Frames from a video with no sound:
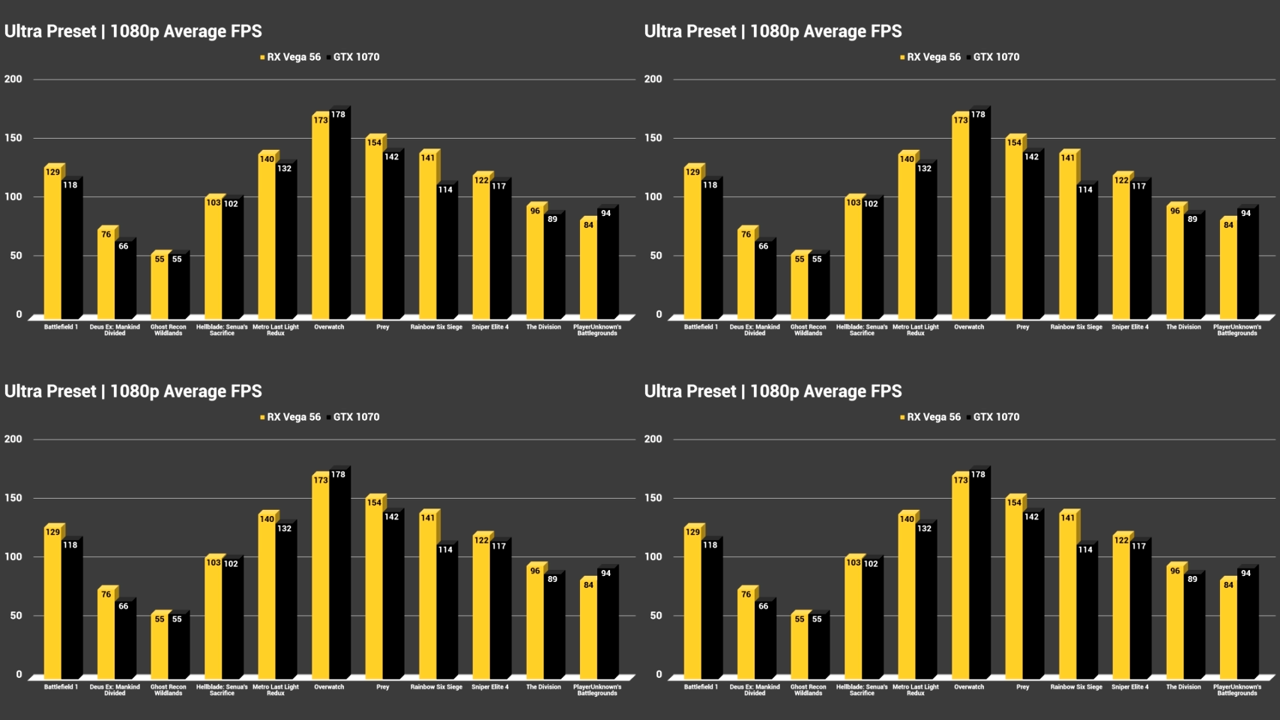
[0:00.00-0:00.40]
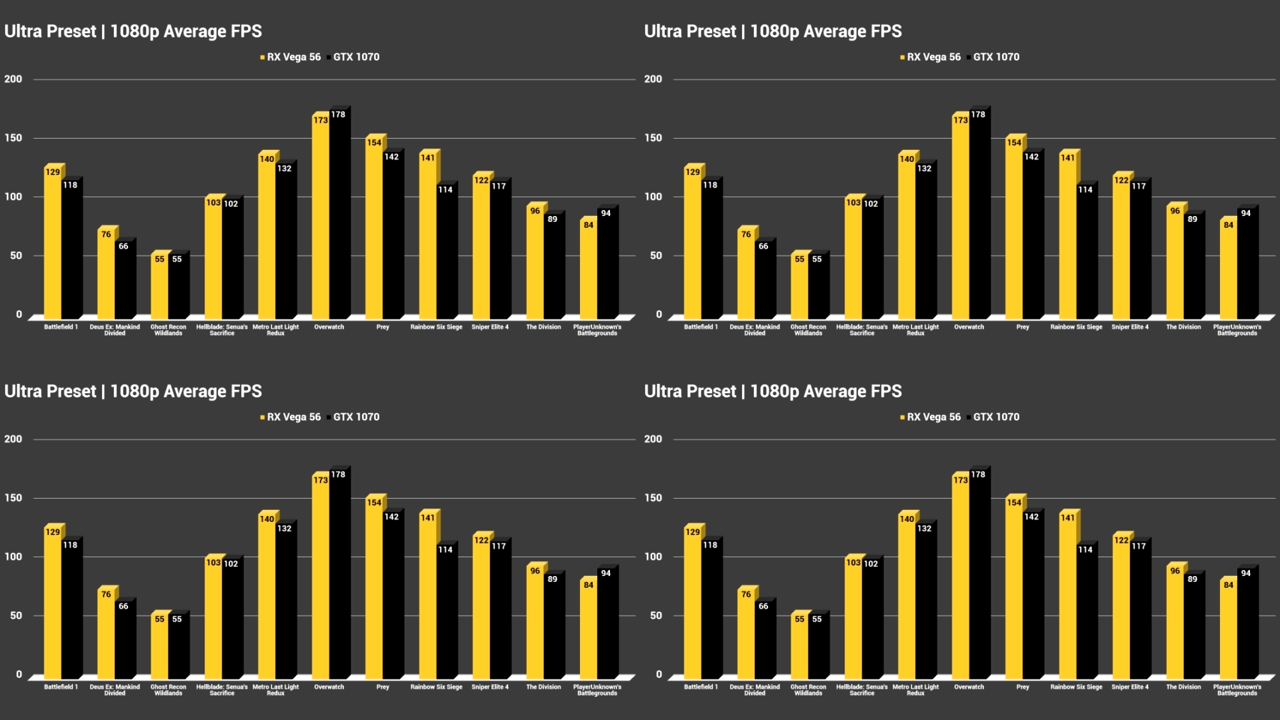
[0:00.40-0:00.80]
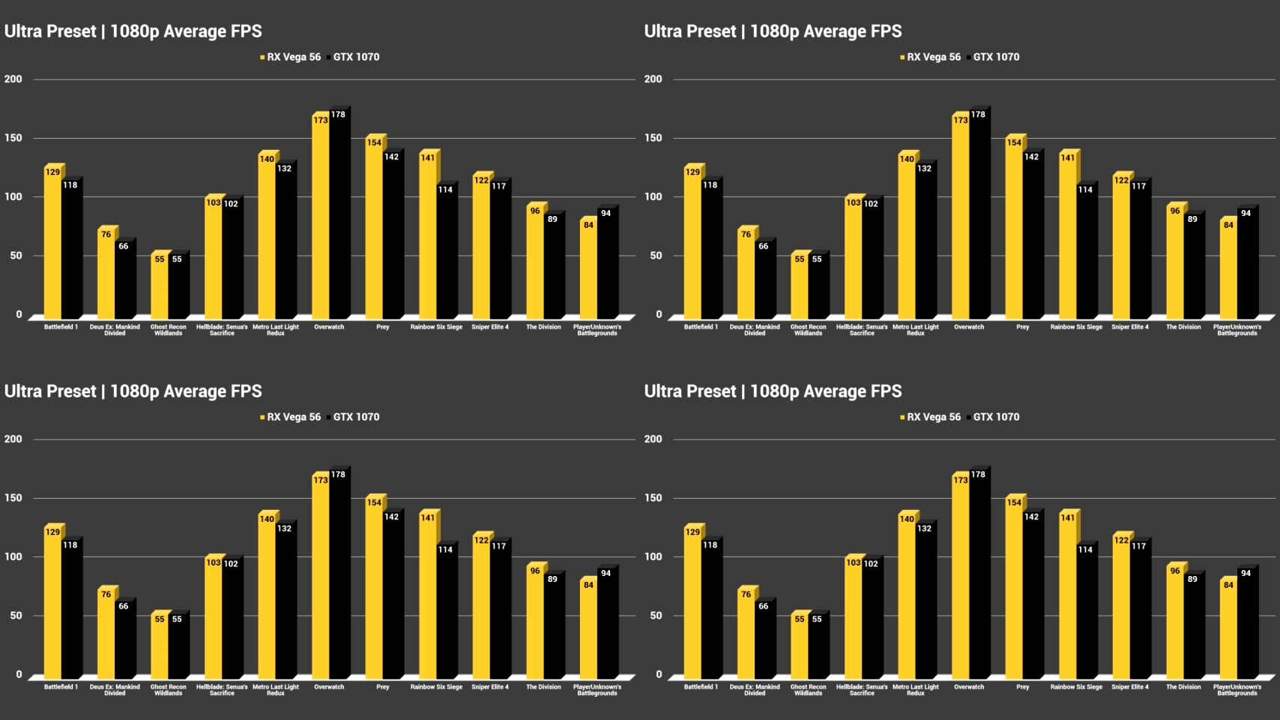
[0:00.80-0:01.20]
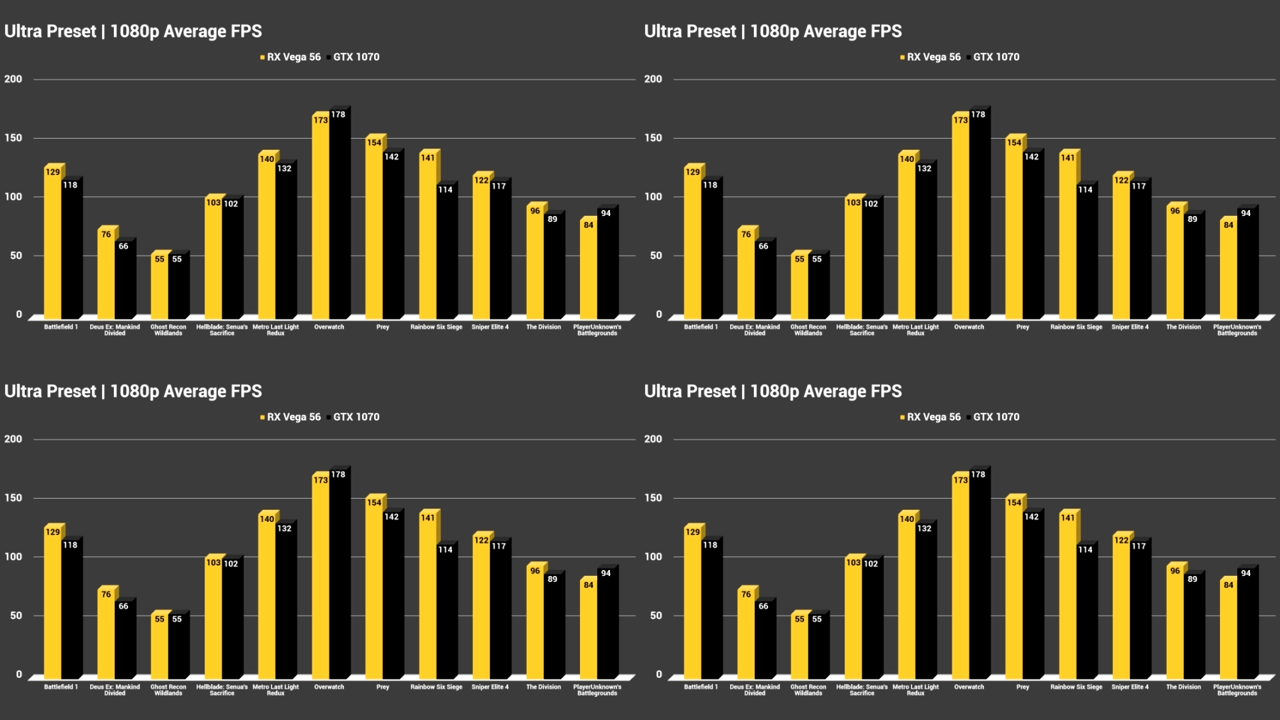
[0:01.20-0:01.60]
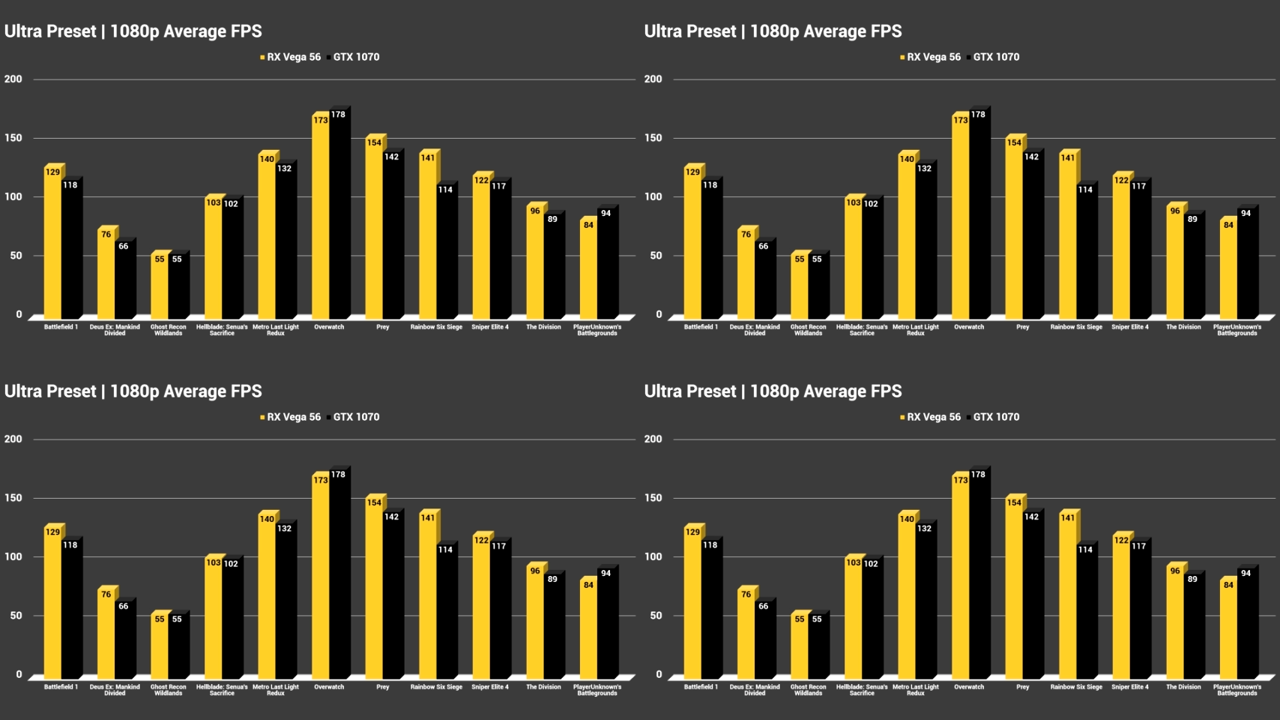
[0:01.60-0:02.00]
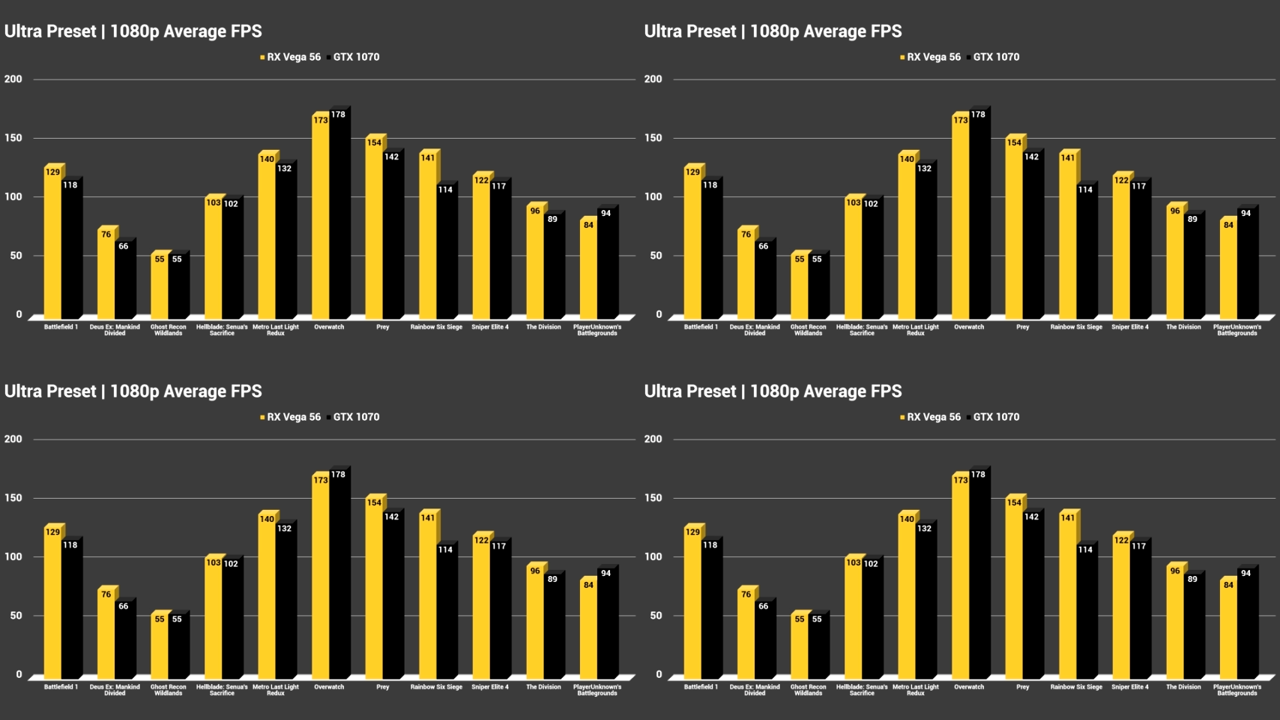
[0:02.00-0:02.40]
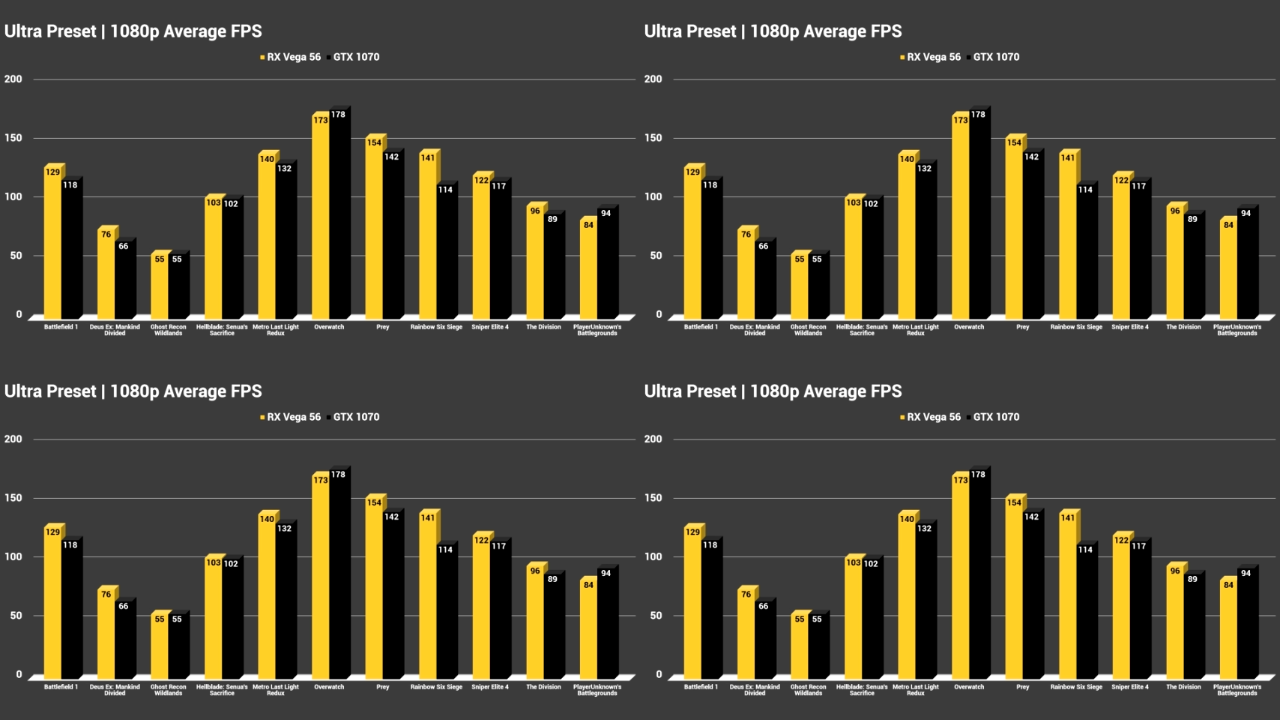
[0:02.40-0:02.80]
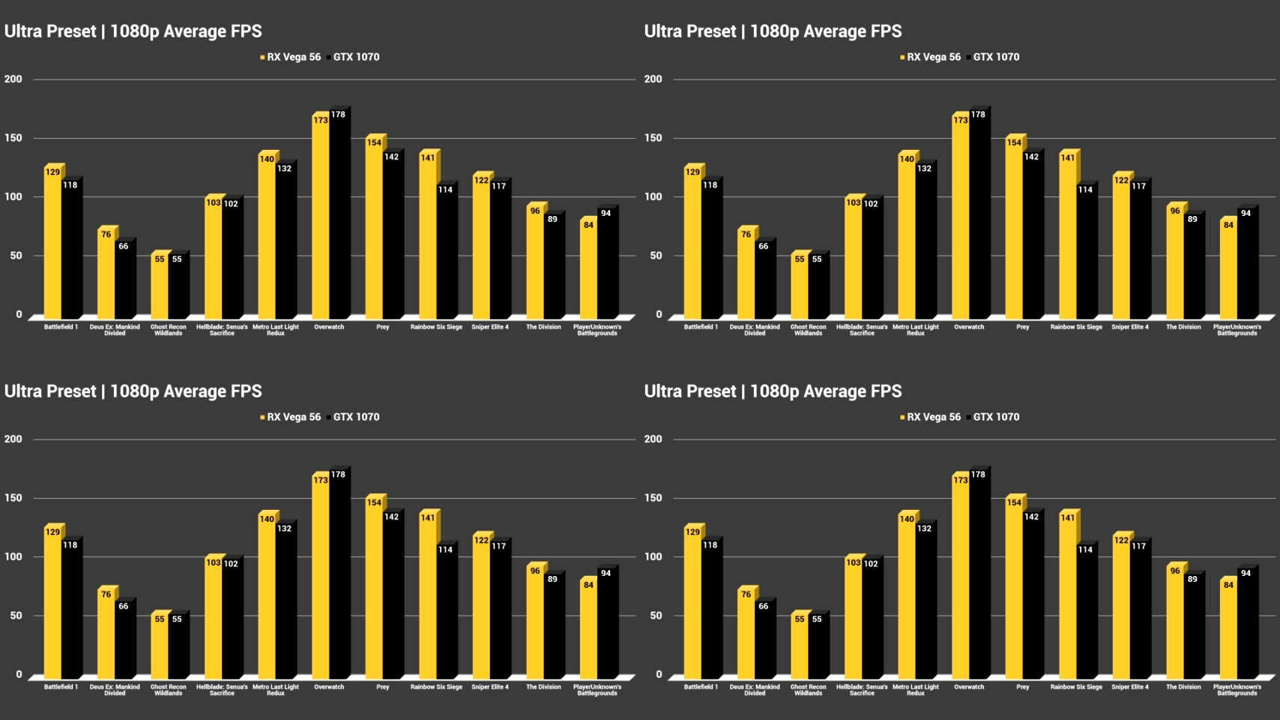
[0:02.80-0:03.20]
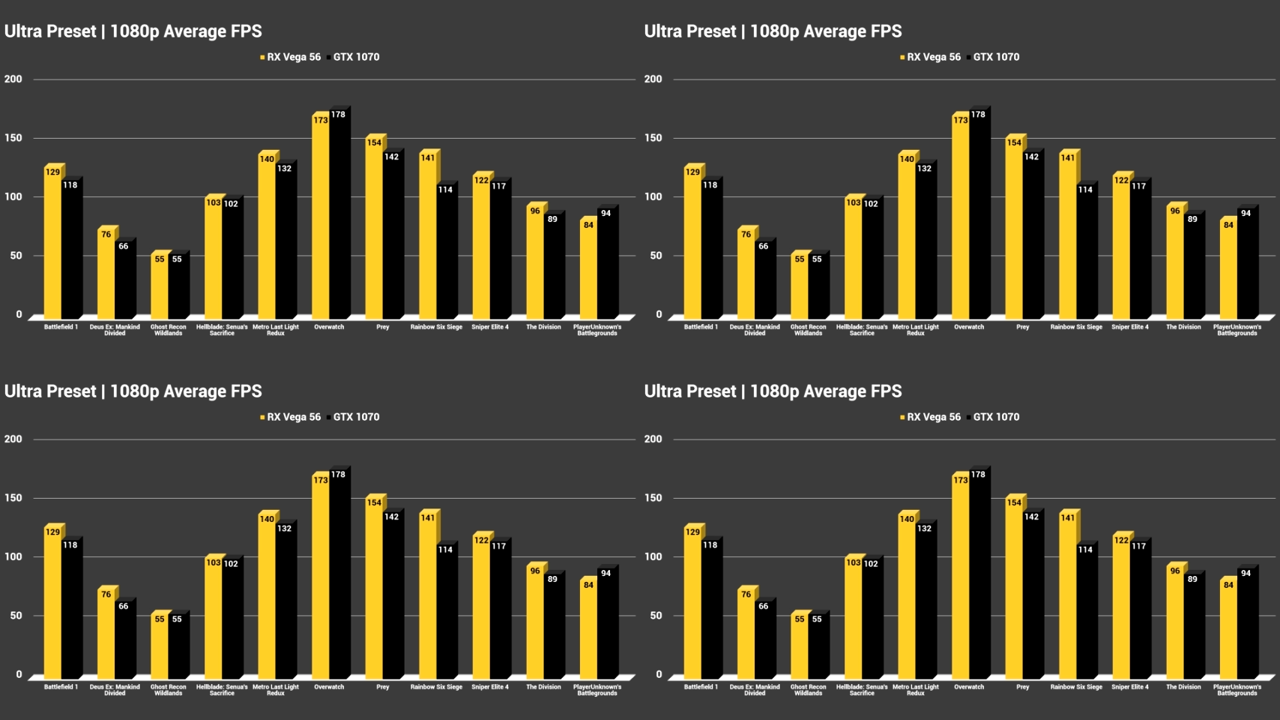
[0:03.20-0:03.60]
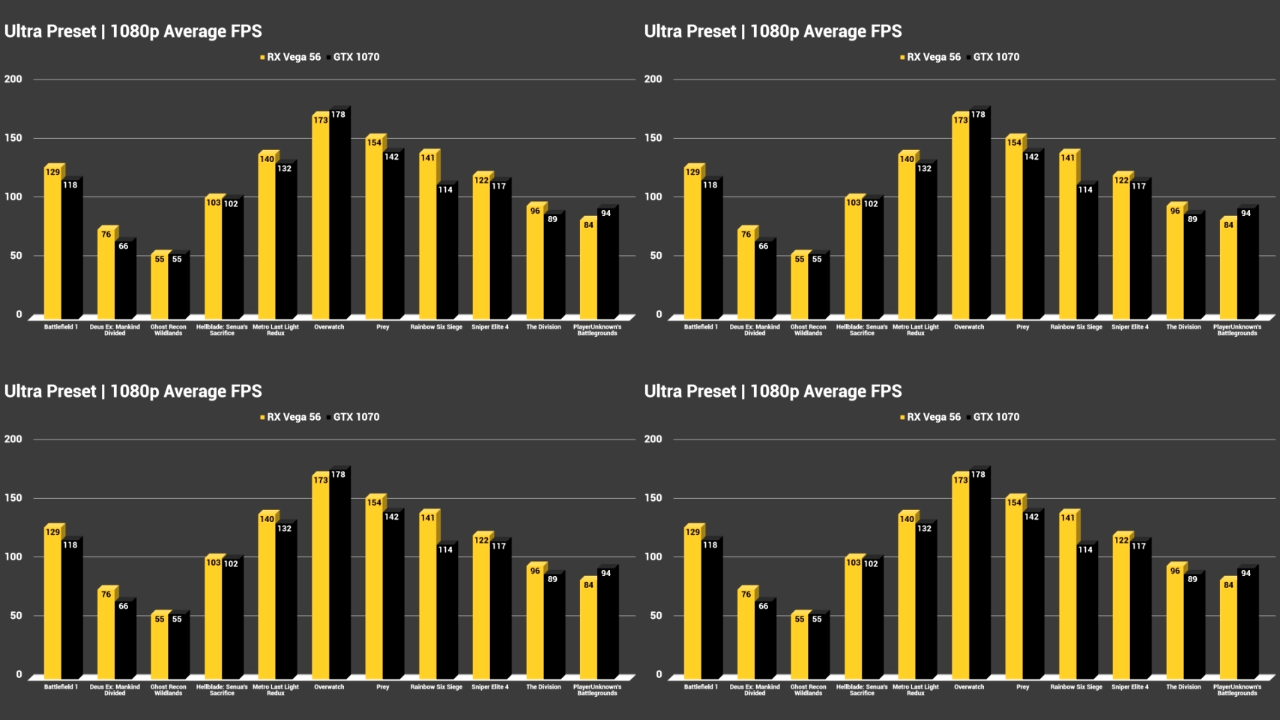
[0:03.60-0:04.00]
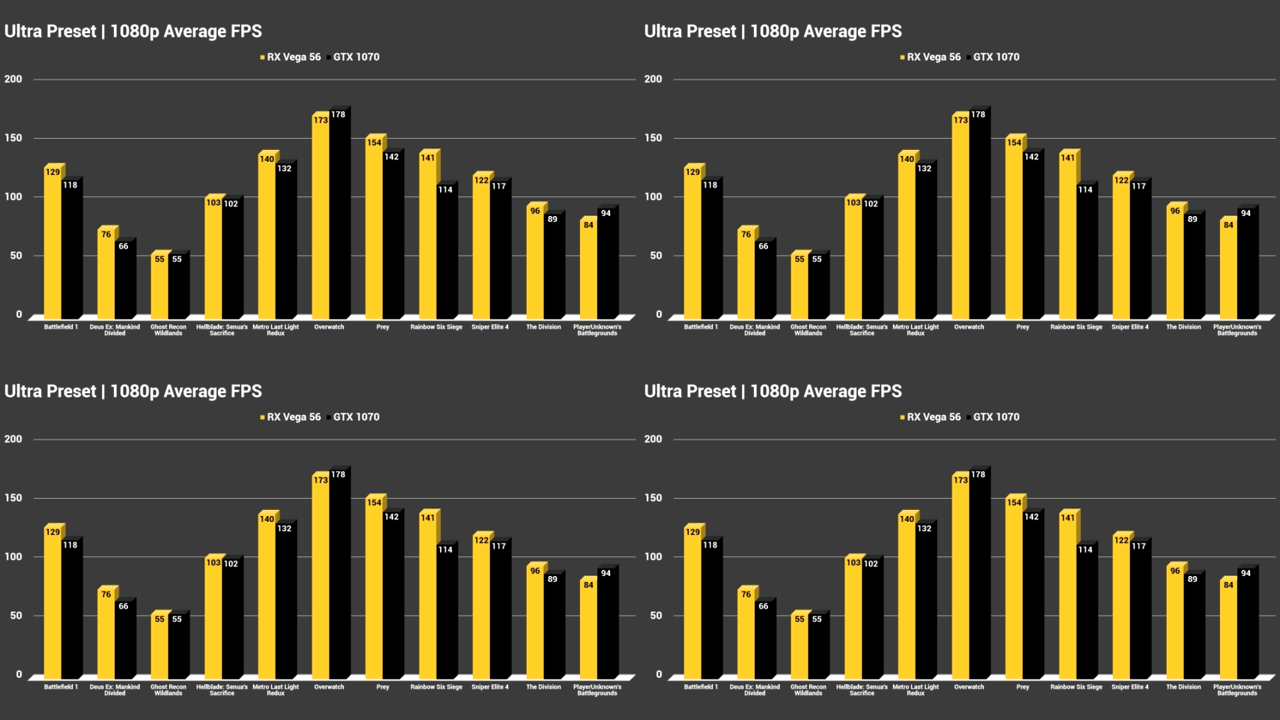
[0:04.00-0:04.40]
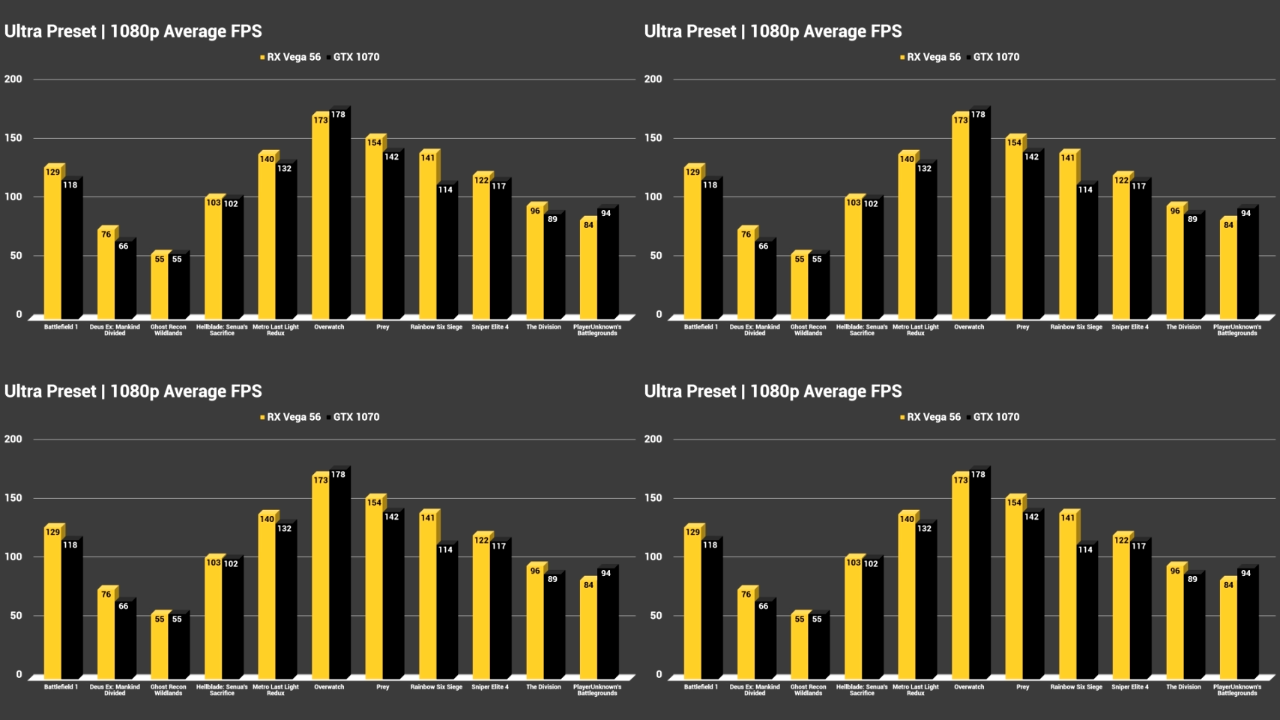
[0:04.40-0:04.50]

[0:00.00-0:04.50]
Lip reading: (no speaker visible)